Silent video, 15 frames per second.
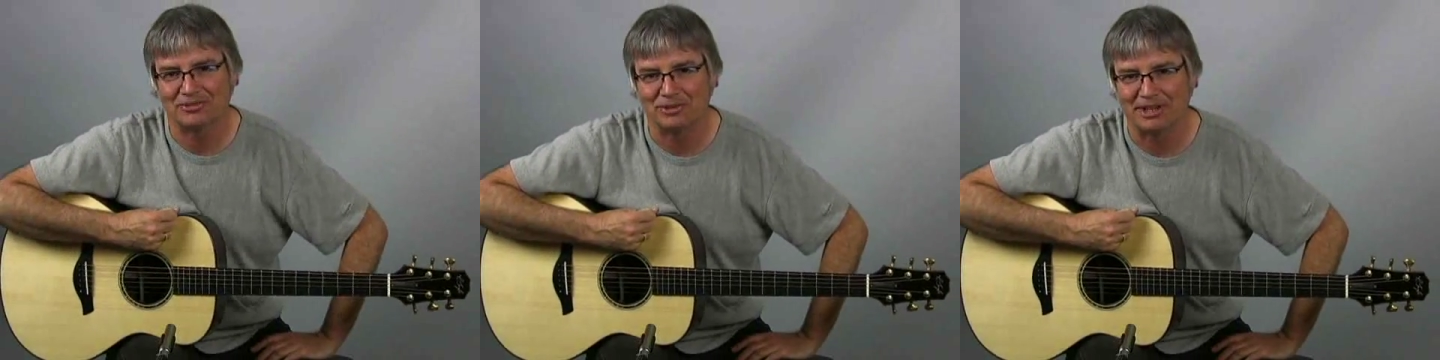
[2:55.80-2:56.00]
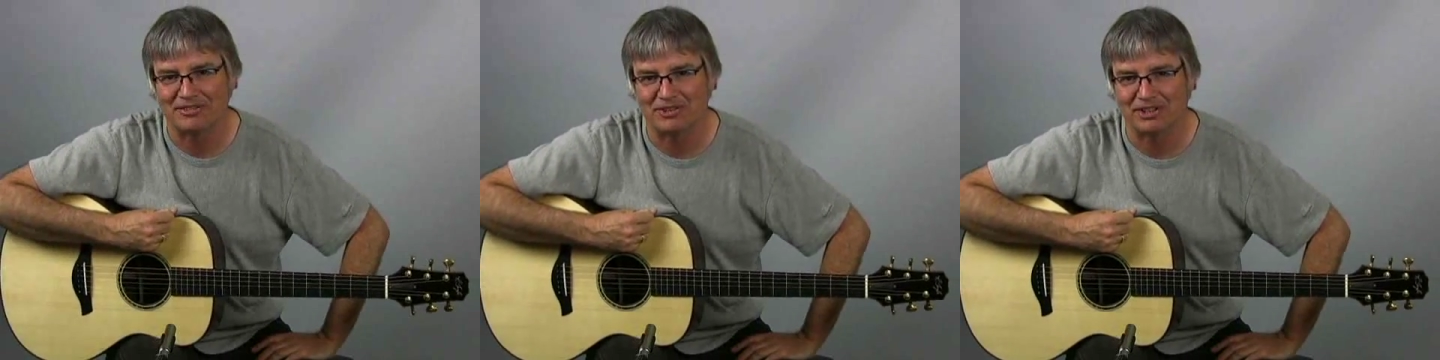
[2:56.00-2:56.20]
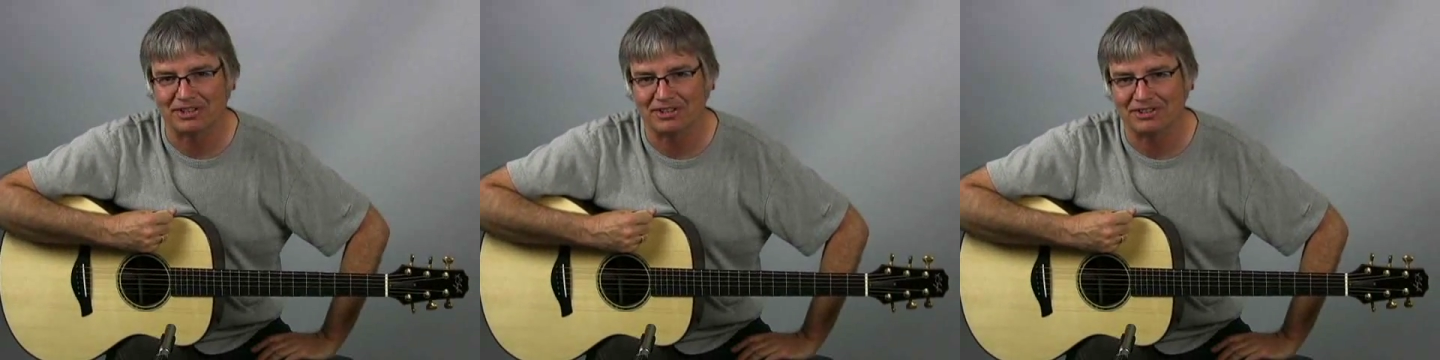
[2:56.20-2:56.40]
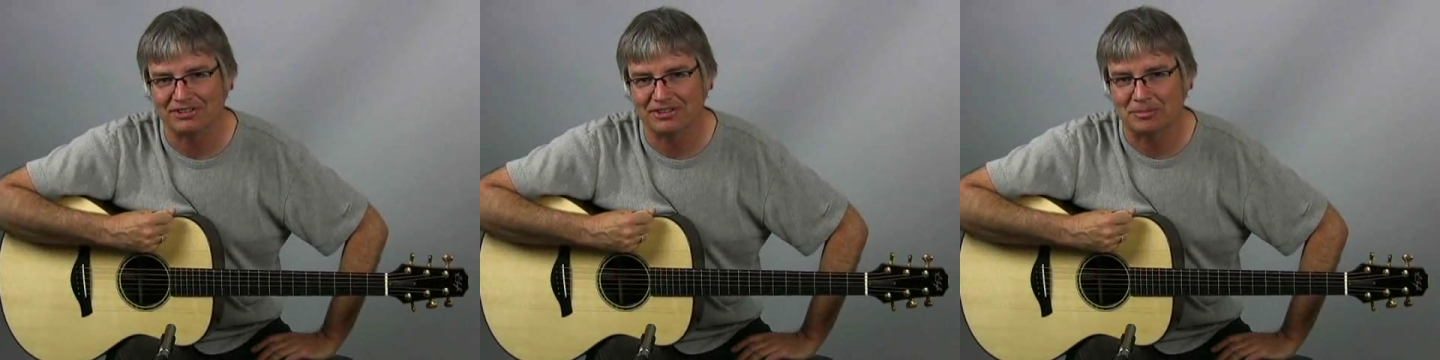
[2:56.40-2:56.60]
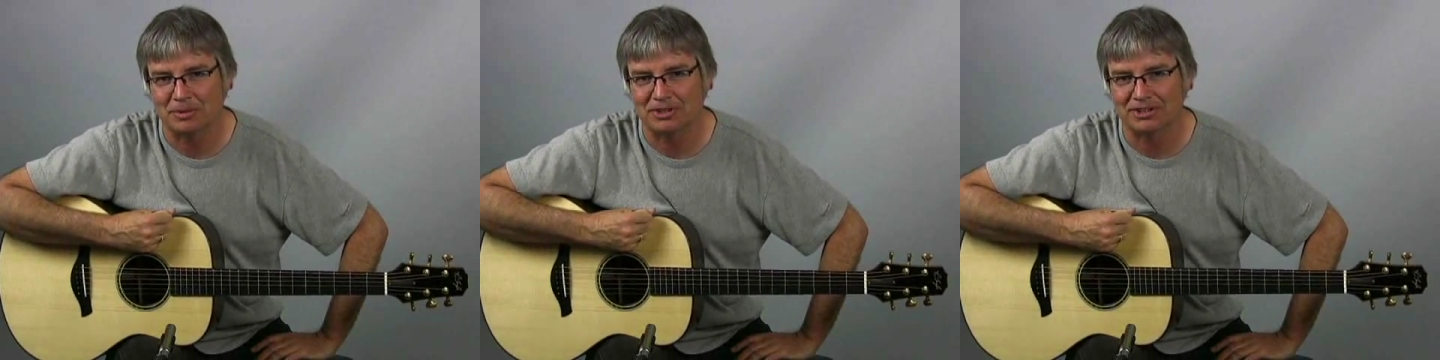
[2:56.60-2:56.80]
we have a
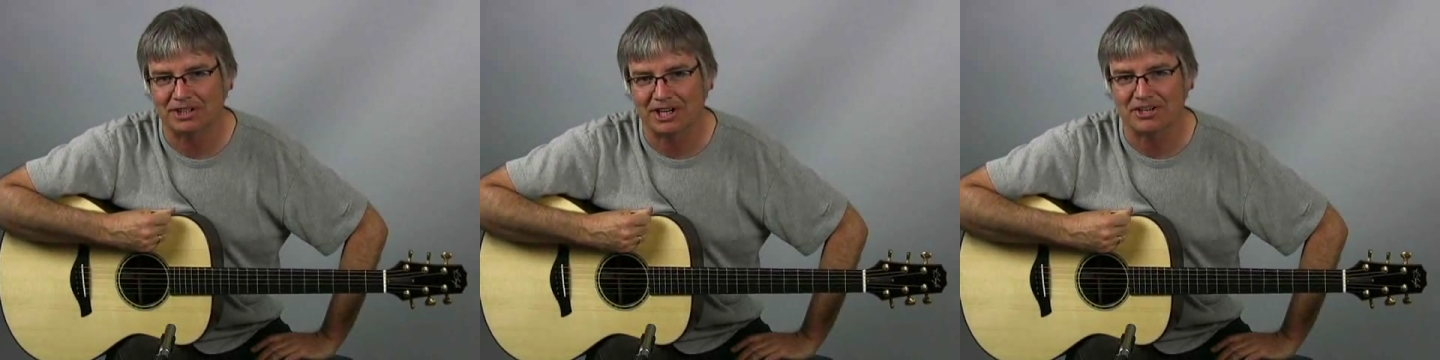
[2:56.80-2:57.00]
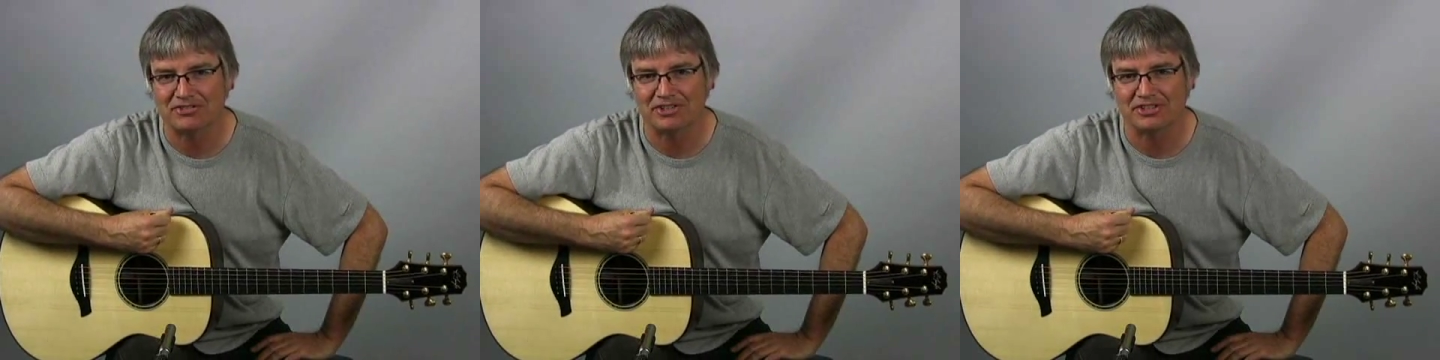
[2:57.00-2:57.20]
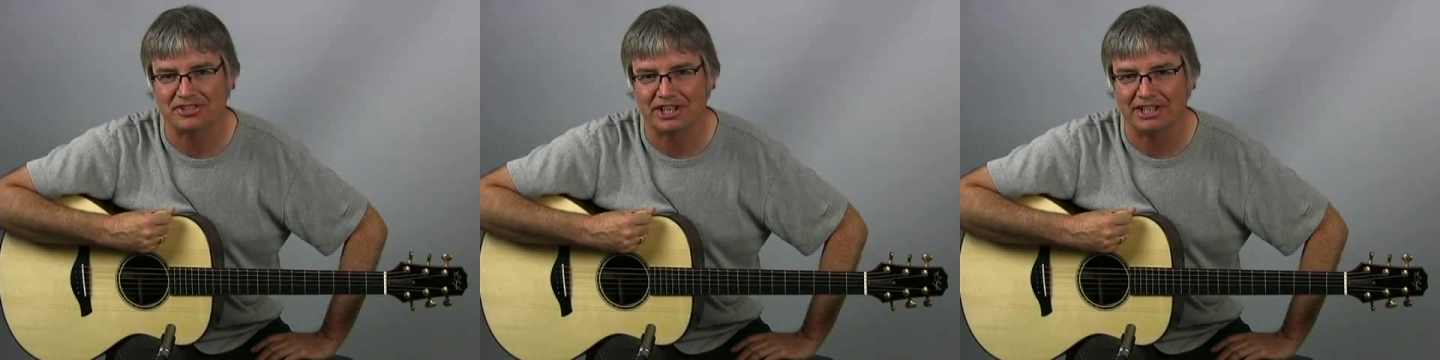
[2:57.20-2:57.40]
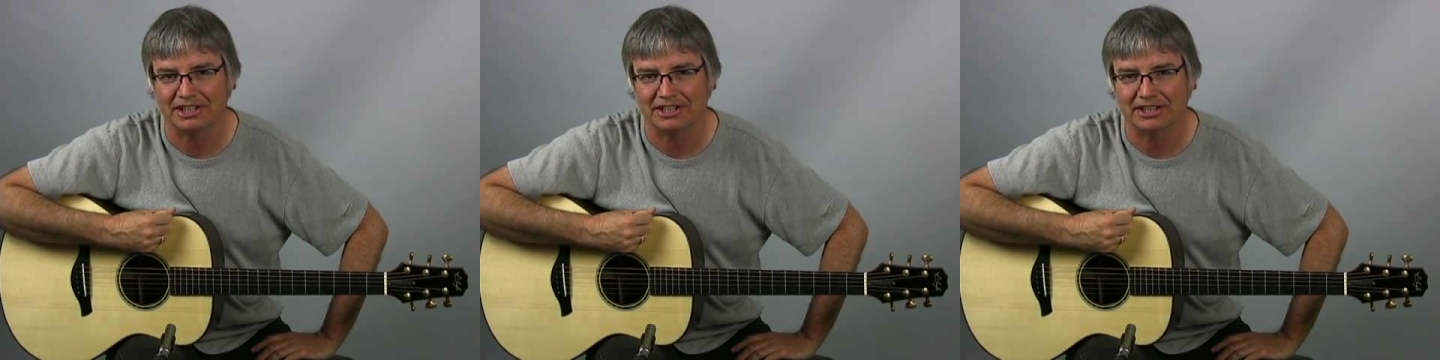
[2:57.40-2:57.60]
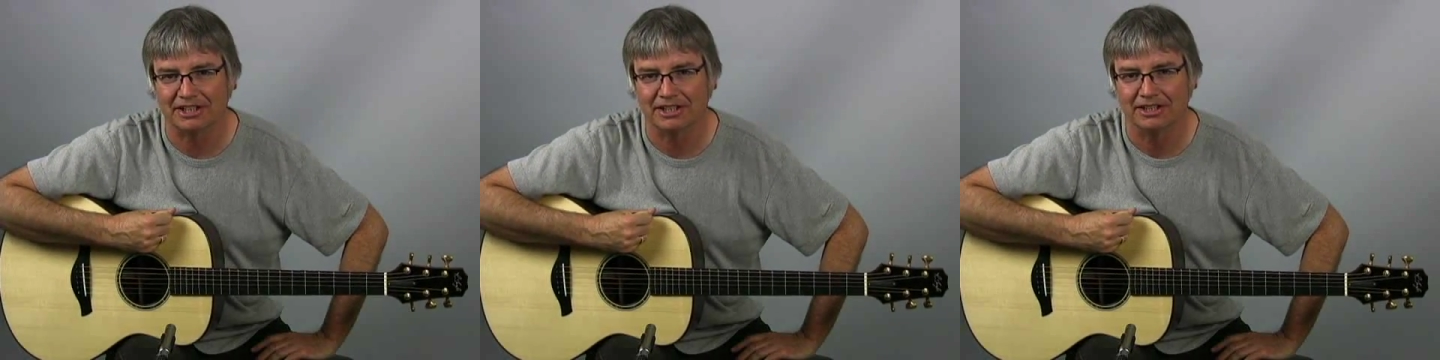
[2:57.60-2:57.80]
similar country style
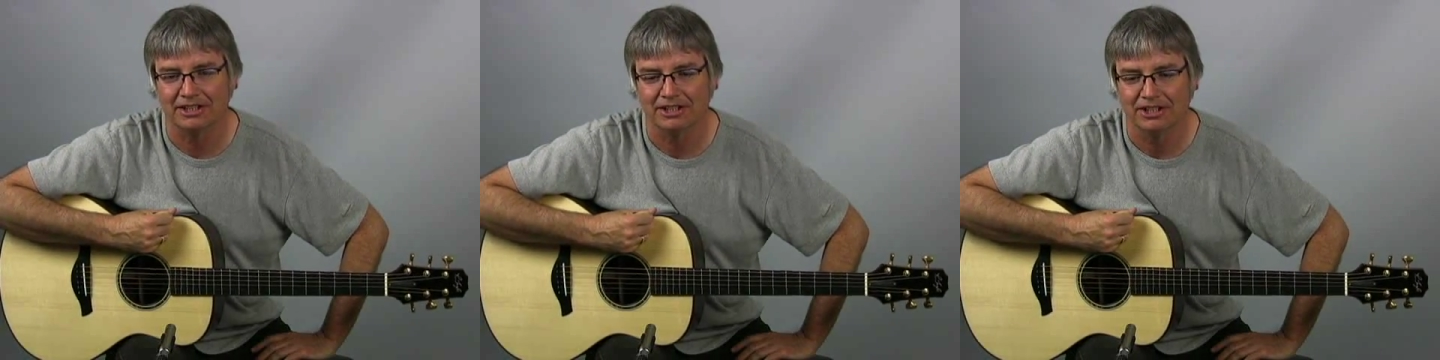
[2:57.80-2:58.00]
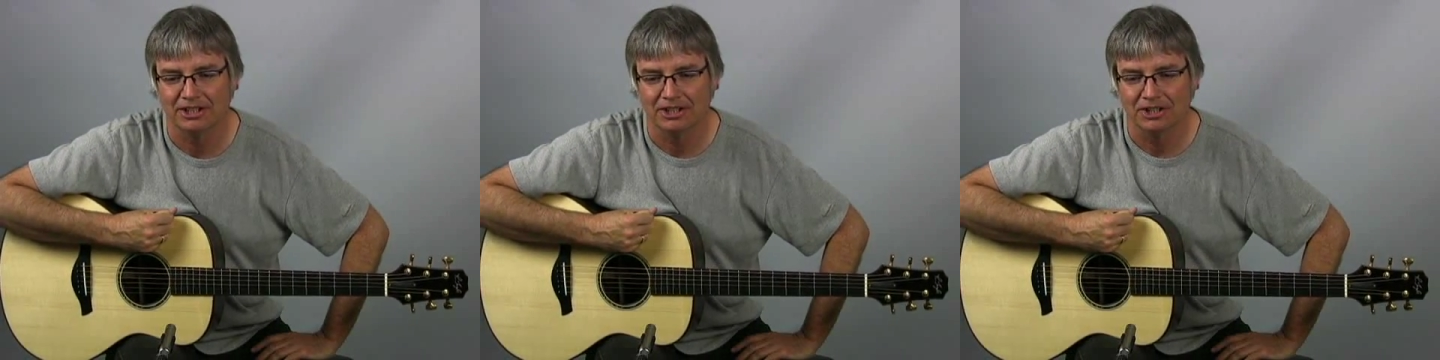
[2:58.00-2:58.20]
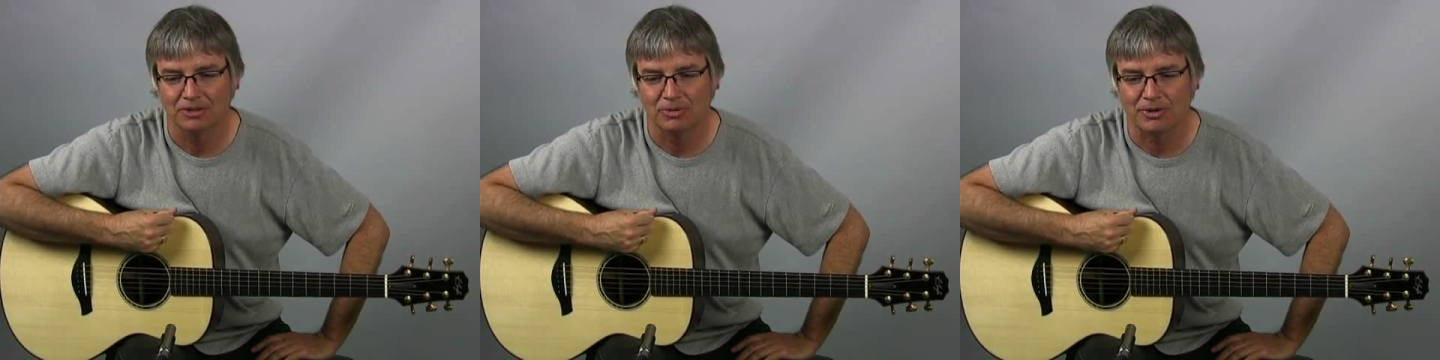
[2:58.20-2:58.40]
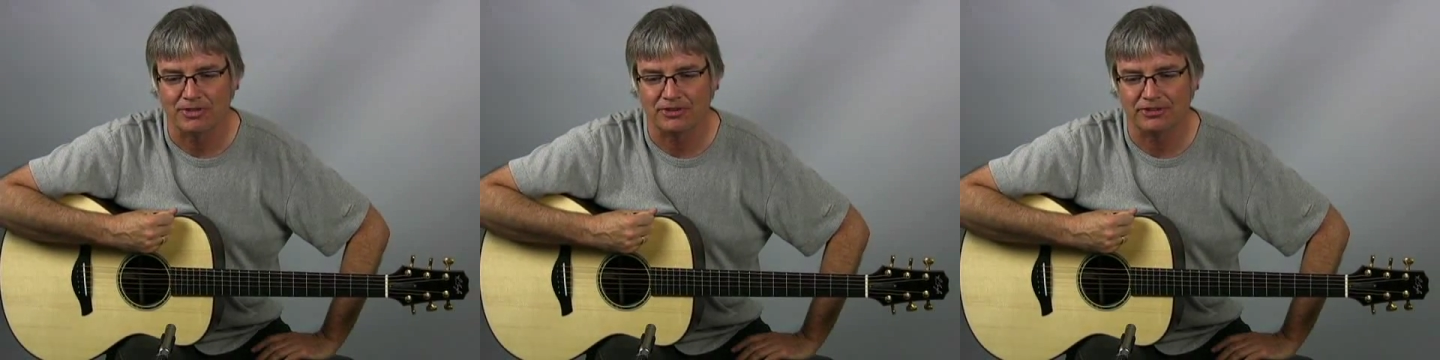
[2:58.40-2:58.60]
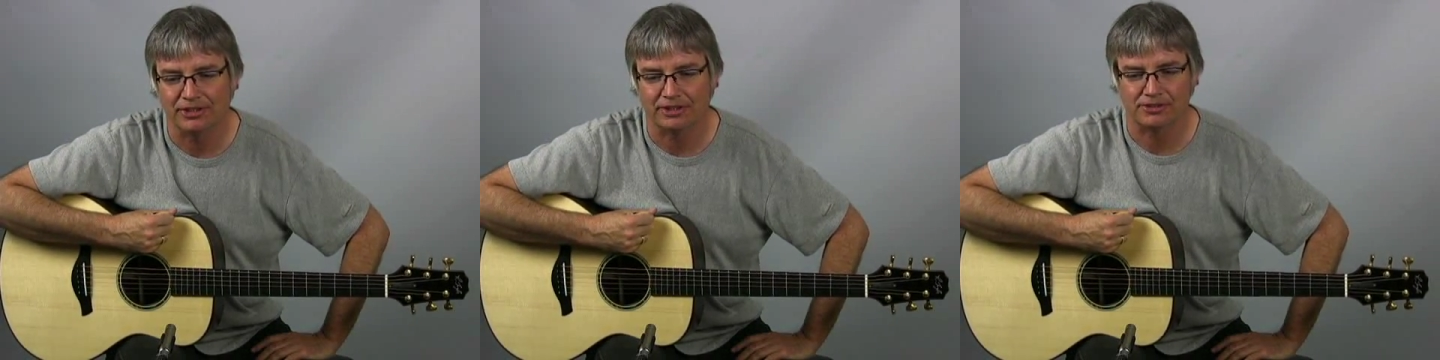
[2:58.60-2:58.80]
lick where
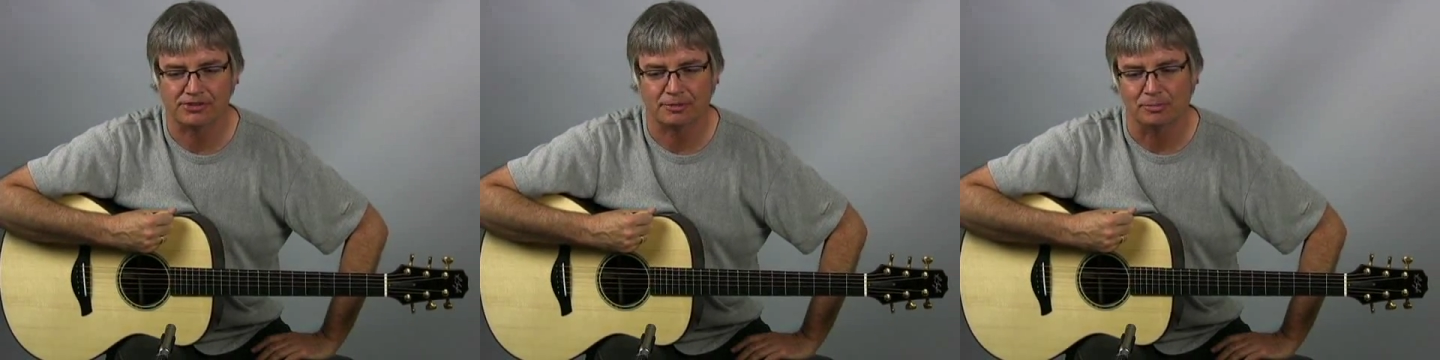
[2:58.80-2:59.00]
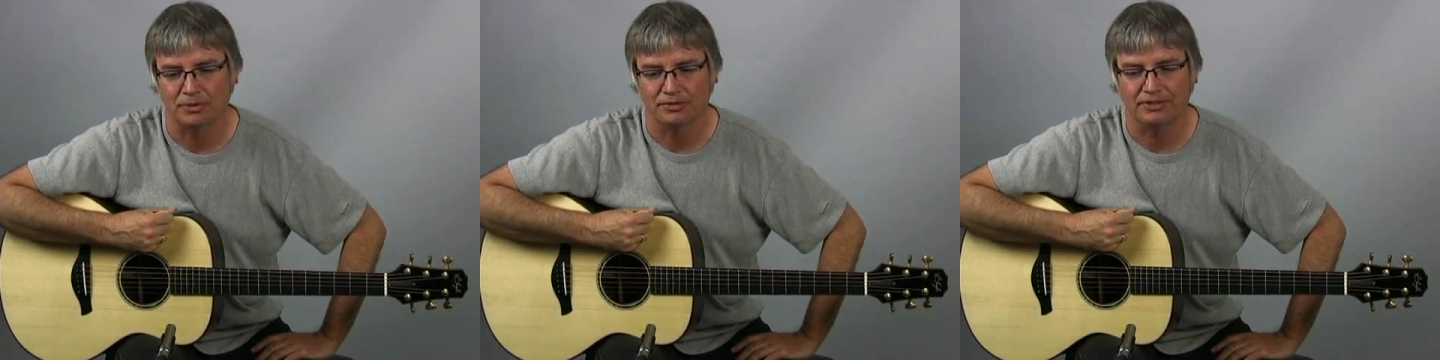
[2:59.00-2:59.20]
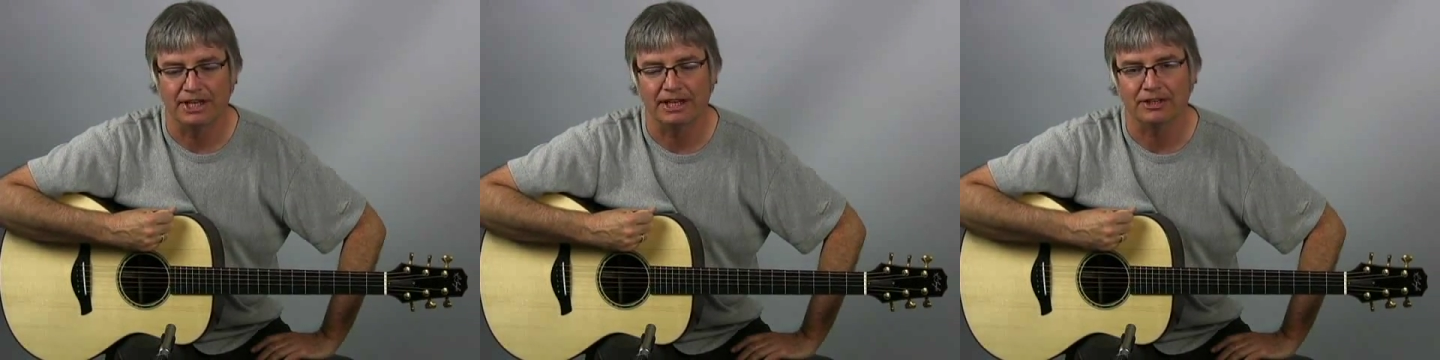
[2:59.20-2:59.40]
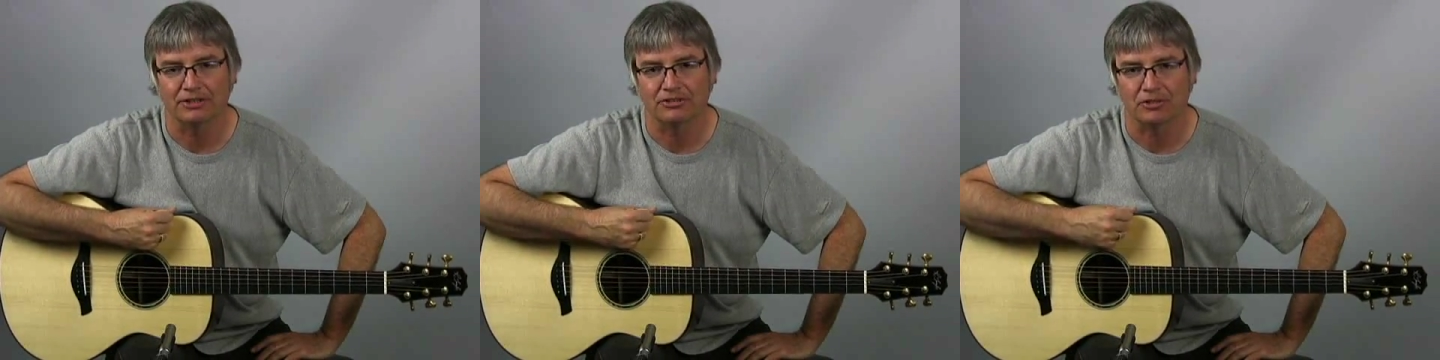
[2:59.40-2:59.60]
the 6ths move down